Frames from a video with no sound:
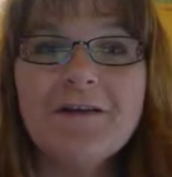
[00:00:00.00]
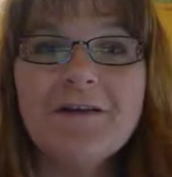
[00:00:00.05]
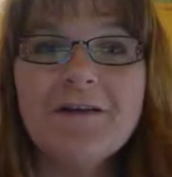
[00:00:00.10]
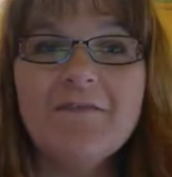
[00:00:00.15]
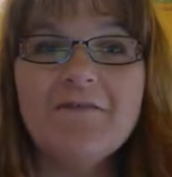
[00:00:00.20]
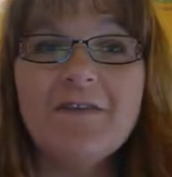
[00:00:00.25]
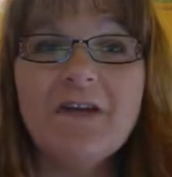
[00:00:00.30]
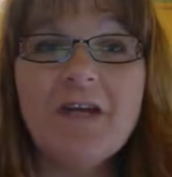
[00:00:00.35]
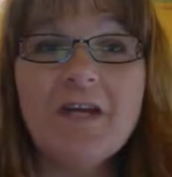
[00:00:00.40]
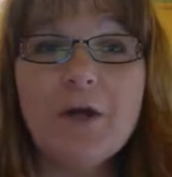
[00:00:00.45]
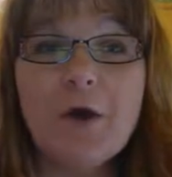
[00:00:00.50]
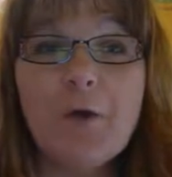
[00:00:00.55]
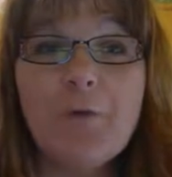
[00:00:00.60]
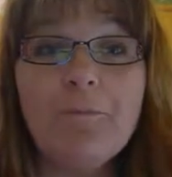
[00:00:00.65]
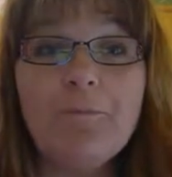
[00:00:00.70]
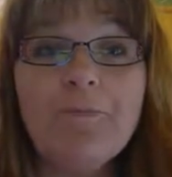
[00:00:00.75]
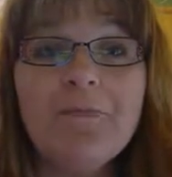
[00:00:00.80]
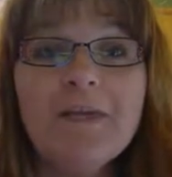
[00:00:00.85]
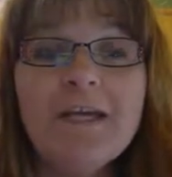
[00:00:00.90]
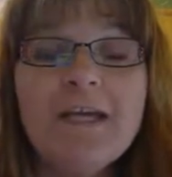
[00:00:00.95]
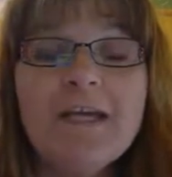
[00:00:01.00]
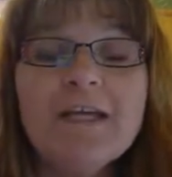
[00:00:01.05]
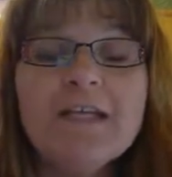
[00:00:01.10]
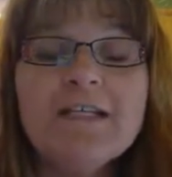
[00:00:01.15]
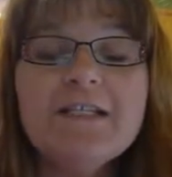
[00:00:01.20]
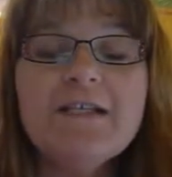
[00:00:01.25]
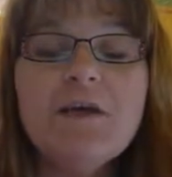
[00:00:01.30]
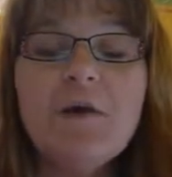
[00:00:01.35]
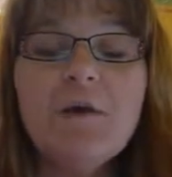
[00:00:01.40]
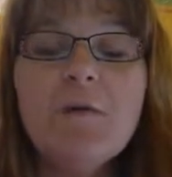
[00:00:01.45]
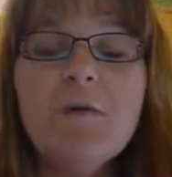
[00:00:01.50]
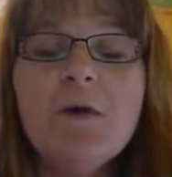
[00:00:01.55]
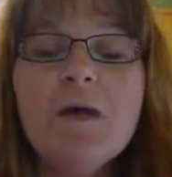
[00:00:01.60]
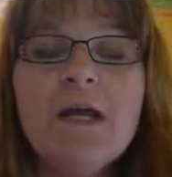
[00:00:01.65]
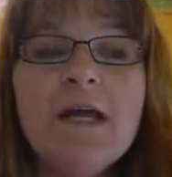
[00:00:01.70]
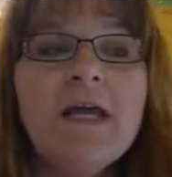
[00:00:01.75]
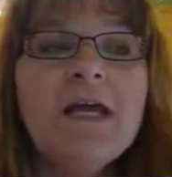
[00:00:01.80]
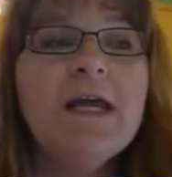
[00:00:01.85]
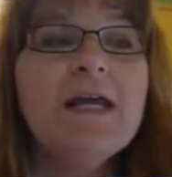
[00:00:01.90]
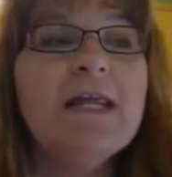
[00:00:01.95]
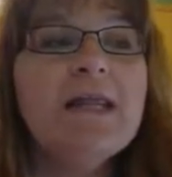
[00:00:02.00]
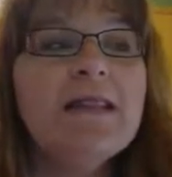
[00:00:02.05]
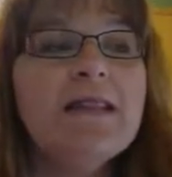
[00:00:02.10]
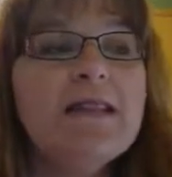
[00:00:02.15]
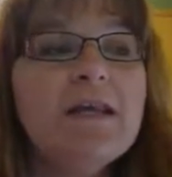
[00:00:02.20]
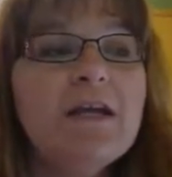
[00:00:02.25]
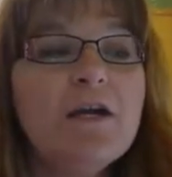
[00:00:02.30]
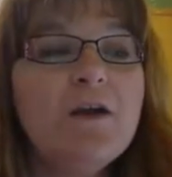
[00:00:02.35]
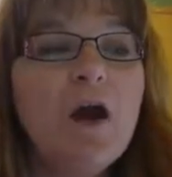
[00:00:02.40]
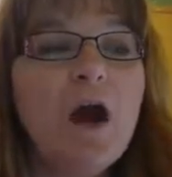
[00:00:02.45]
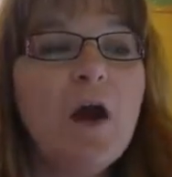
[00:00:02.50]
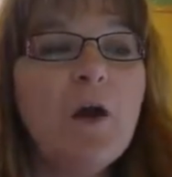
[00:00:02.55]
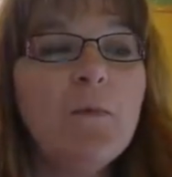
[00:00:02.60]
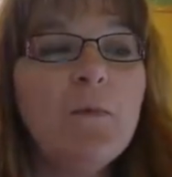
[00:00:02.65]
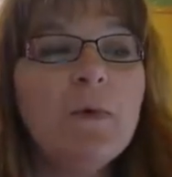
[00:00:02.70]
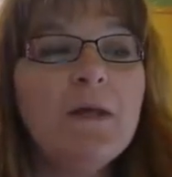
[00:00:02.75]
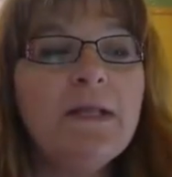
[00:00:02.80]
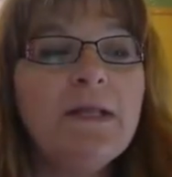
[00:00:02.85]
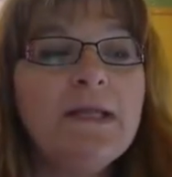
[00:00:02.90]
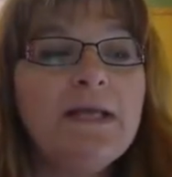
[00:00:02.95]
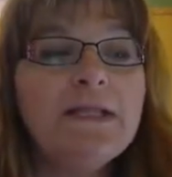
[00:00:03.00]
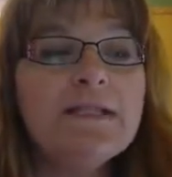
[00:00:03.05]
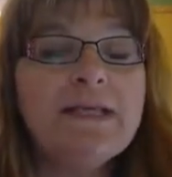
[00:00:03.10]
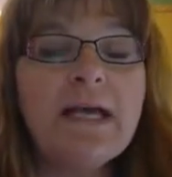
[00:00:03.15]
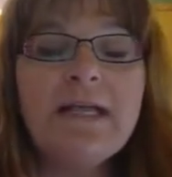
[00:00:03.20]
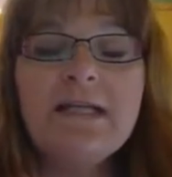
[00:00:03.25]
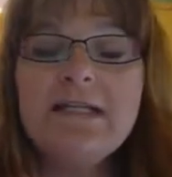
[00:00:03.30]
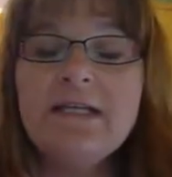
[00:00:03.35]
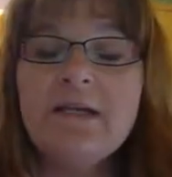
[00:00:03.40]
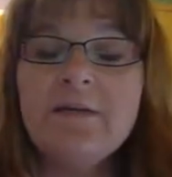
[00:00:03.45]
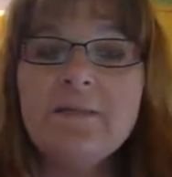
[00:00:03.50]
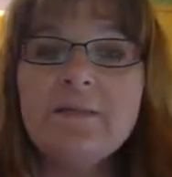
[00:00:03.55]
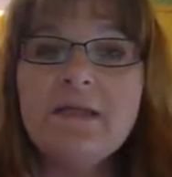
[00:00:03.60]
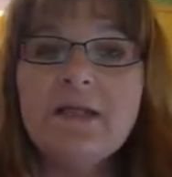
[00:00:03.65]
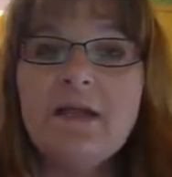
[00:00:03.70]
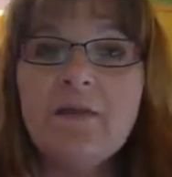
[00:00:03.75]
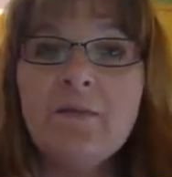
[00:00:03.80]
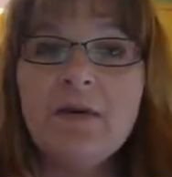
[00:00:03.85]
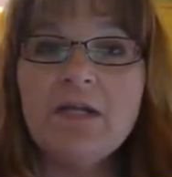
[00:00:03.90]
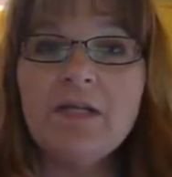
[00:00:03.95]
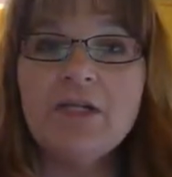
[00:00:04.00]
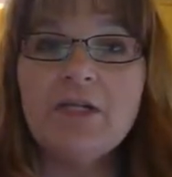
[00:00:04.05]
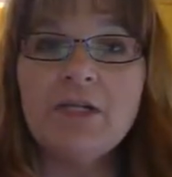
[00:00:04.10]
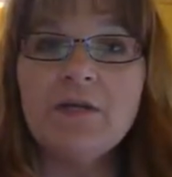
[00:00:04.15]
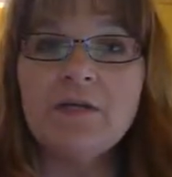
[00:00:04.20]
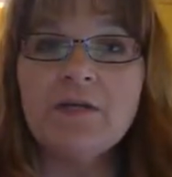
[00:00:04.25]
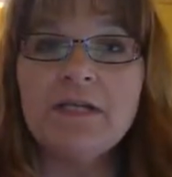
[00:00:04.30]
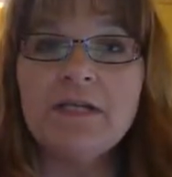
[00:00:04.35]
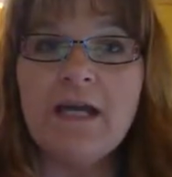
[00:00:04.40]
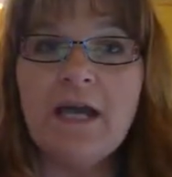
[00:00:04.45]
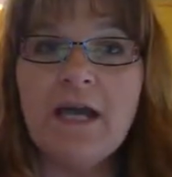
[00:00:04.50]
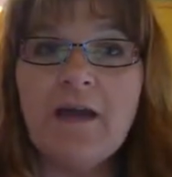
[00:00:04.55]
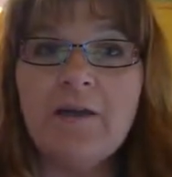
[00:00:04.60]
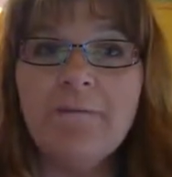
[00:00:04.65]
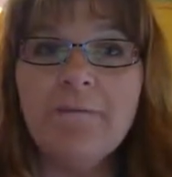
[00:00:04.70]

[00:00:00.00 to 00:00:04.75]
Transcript: video. So there are really 10 tips that I want to share today